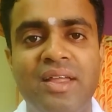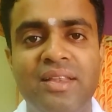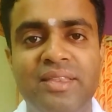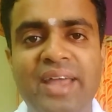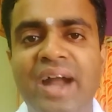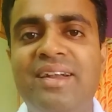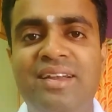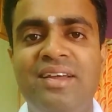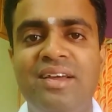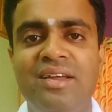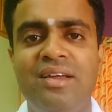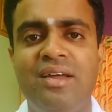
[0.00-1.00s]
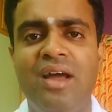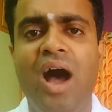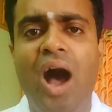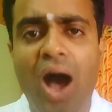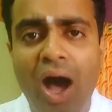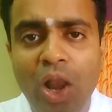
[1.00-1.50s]
That
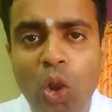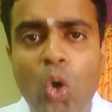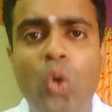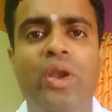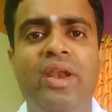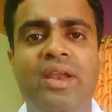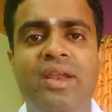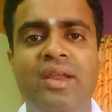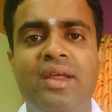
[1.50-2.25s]
alone